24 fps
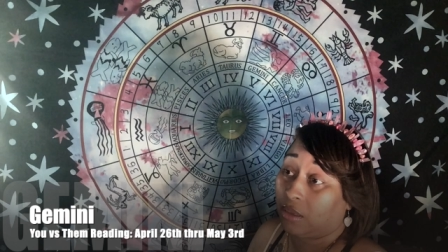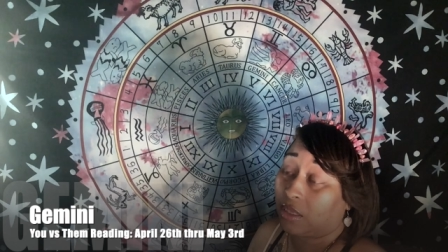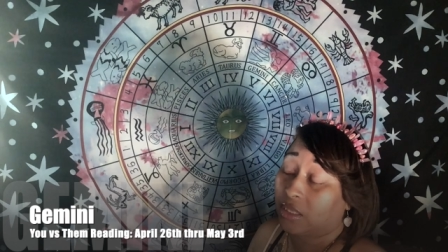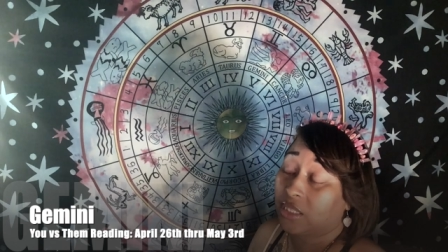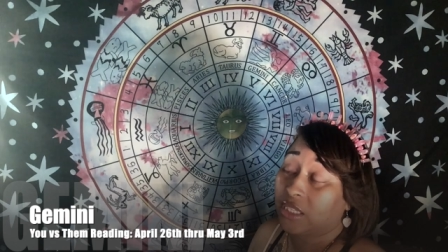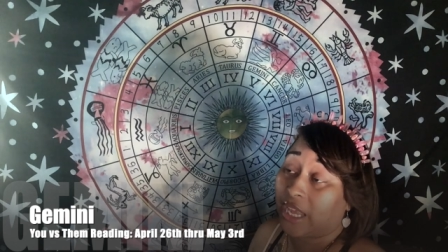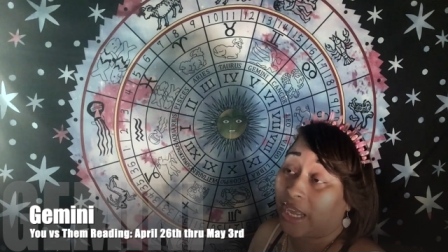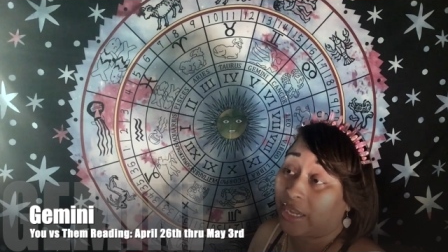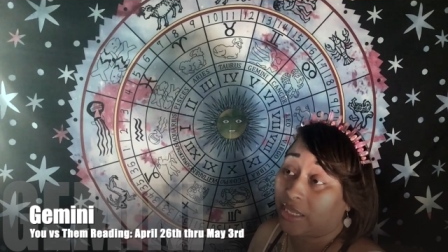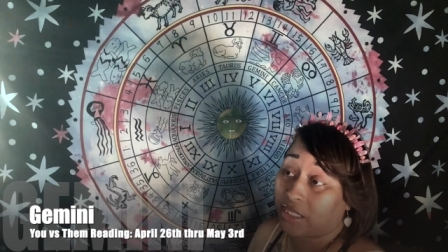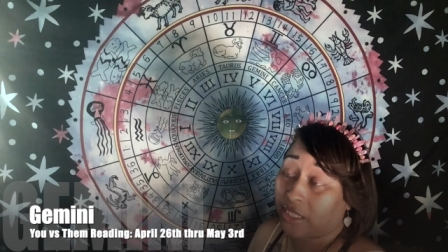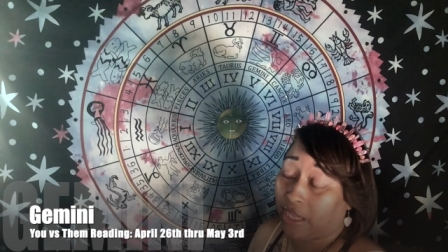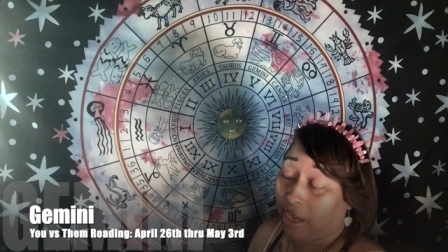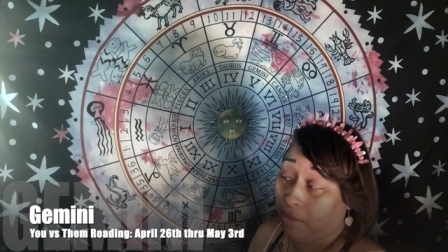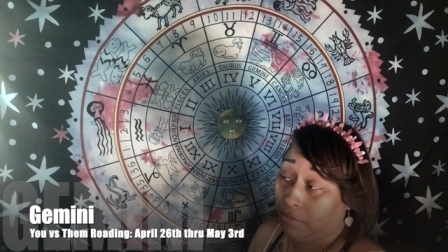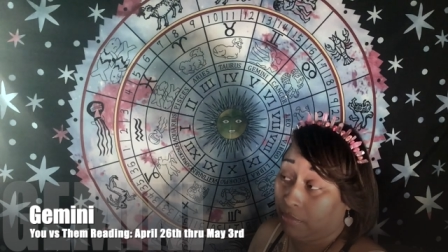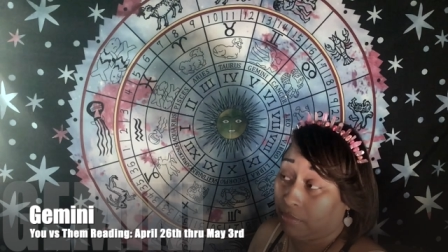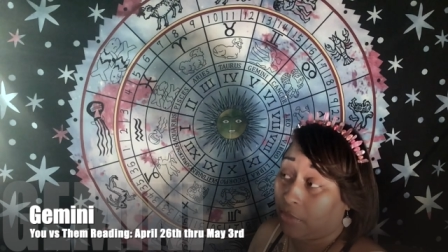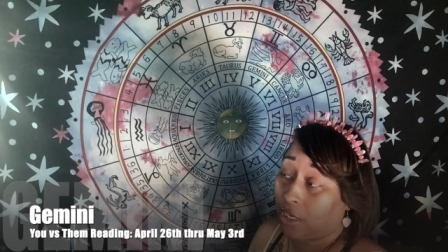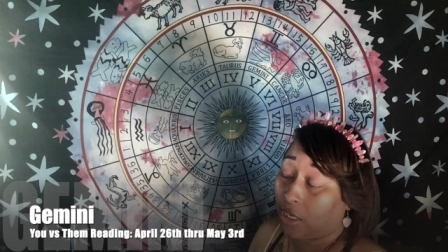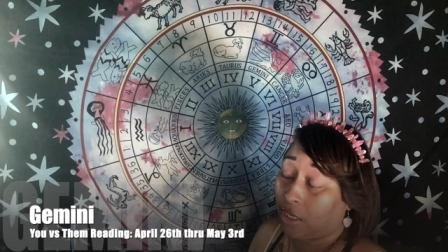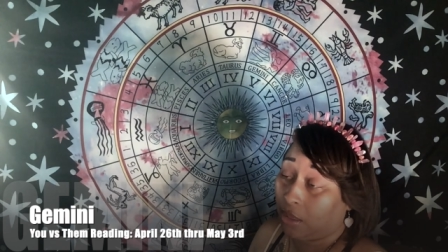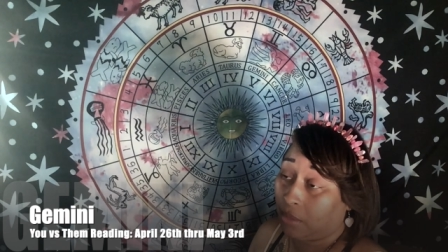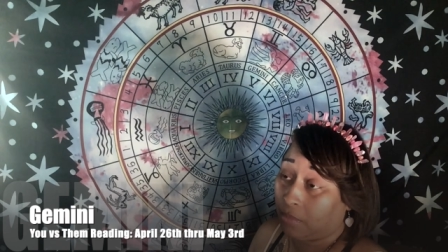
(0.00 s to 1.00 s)
exact same
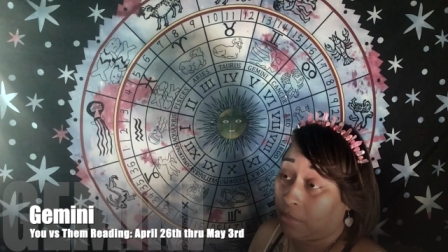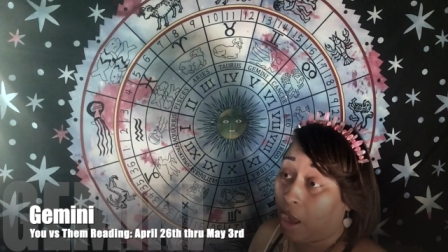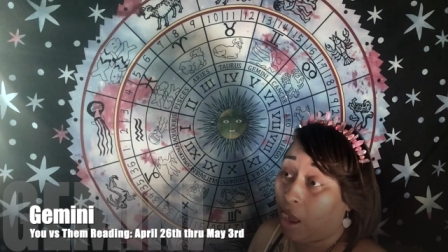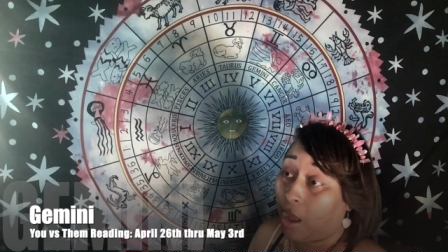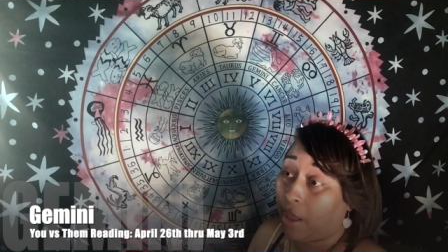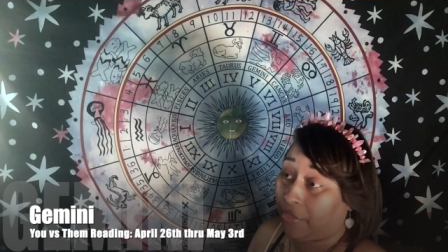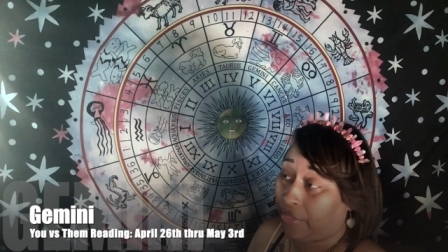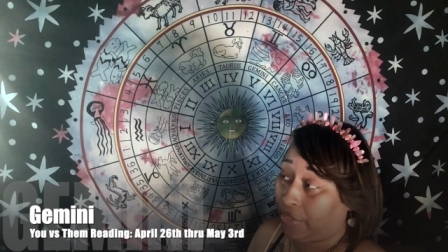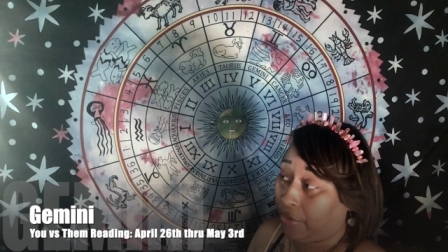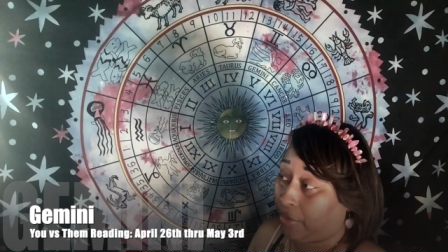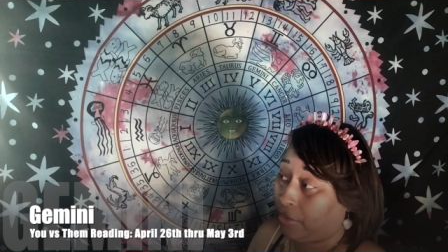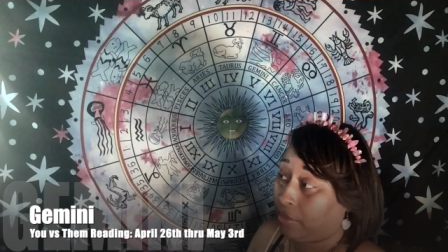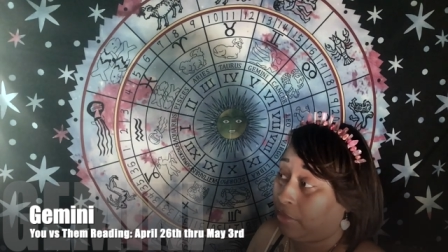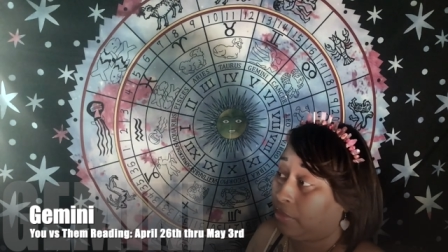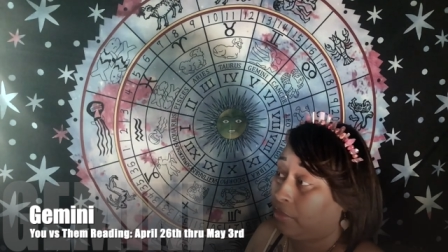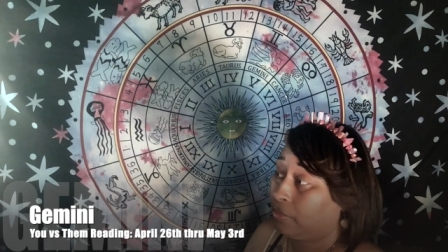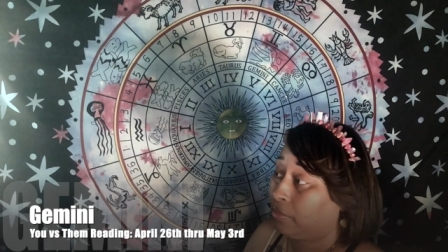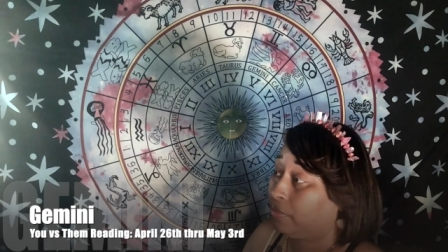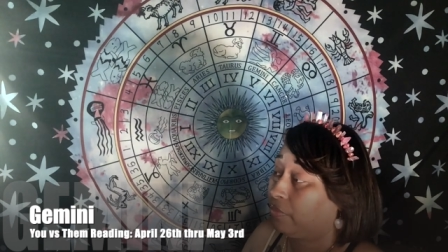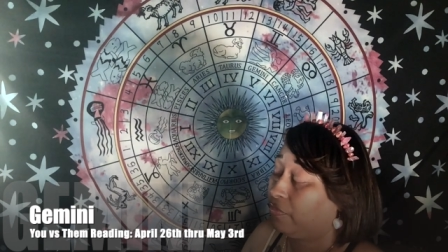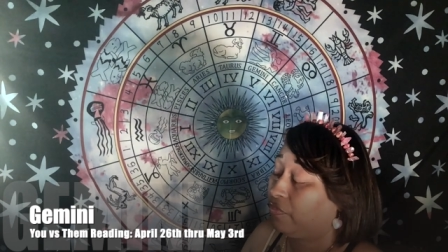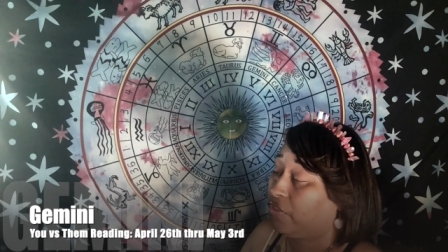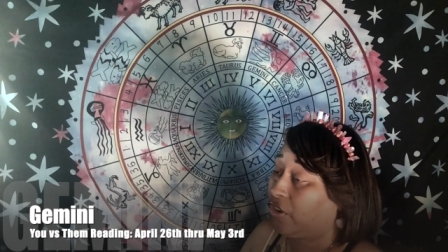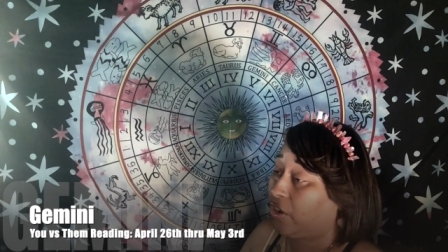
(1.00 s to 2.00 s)
um, author.
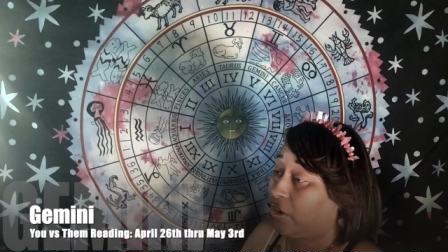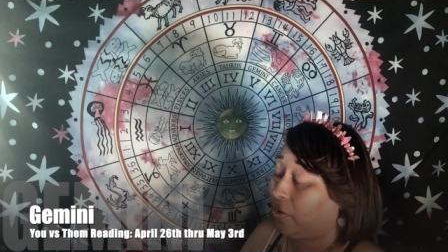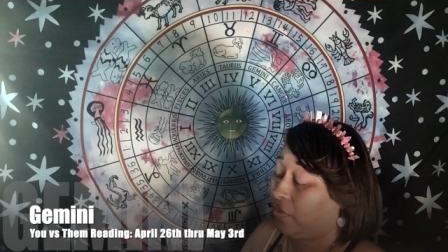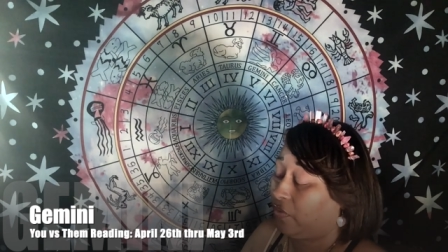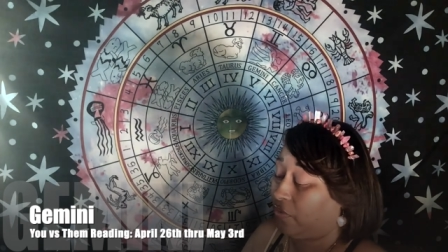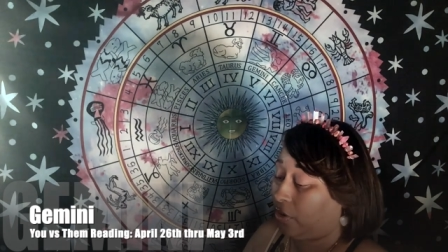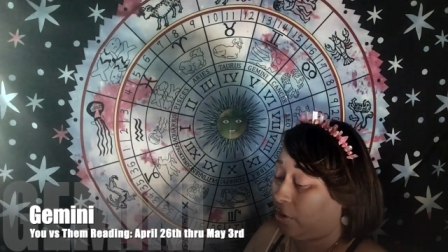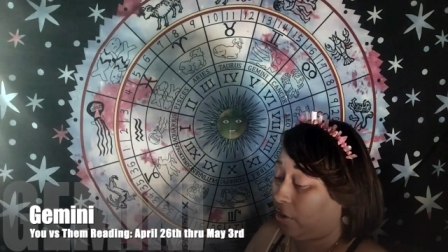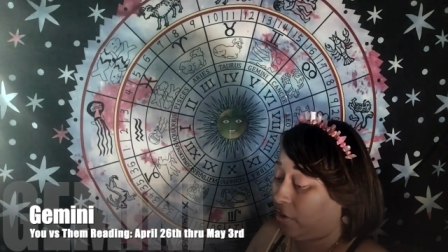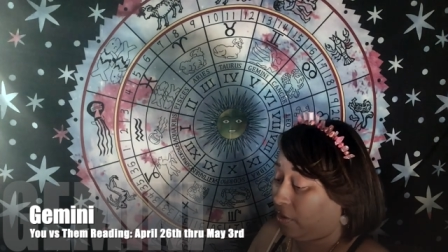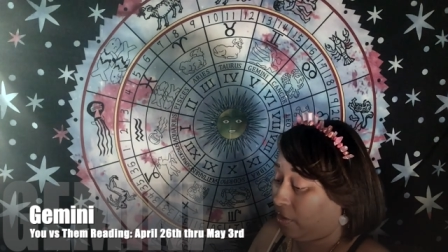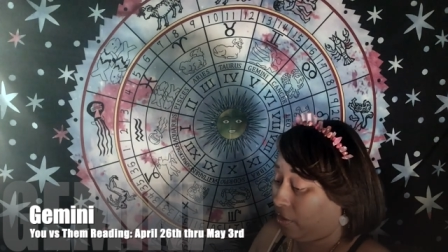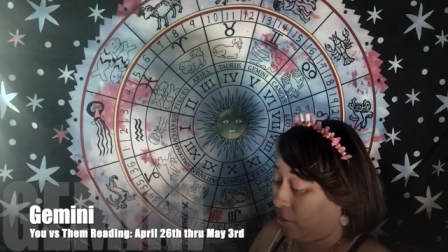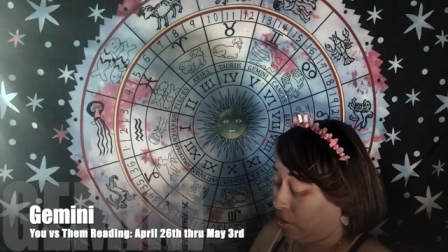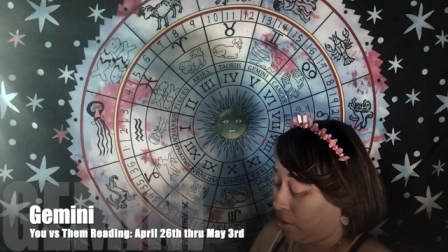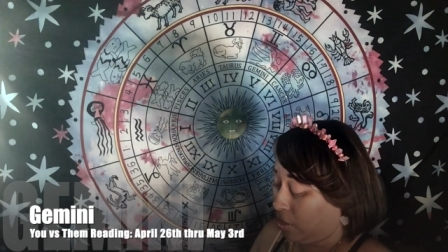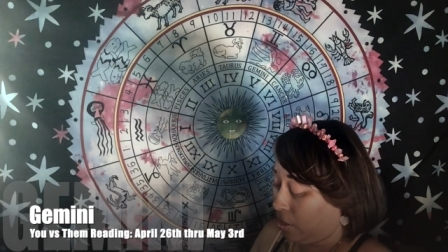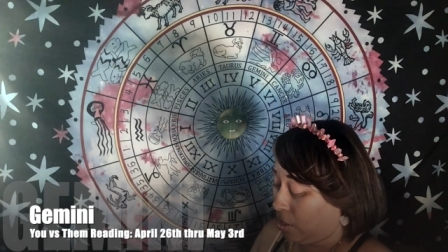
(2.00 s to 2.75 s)
Very, very